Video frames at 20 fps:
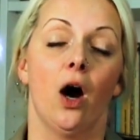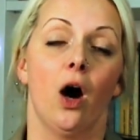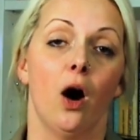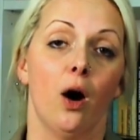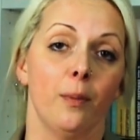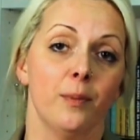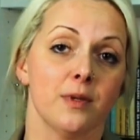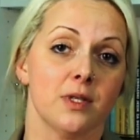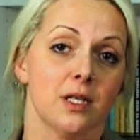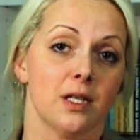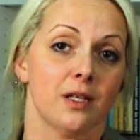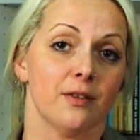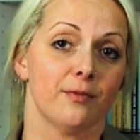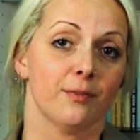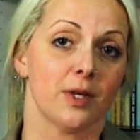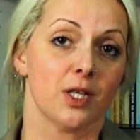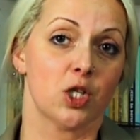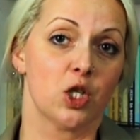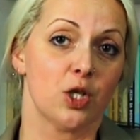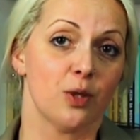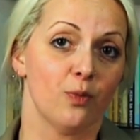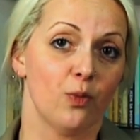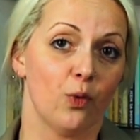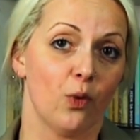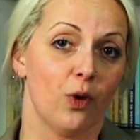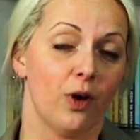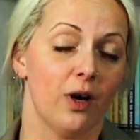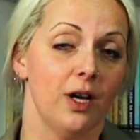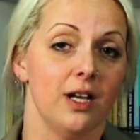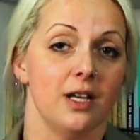Opposite of much and
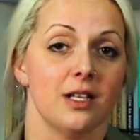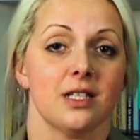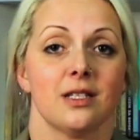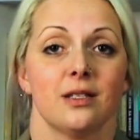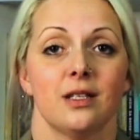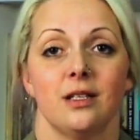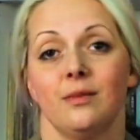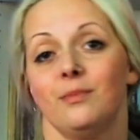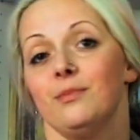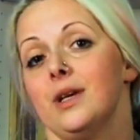more is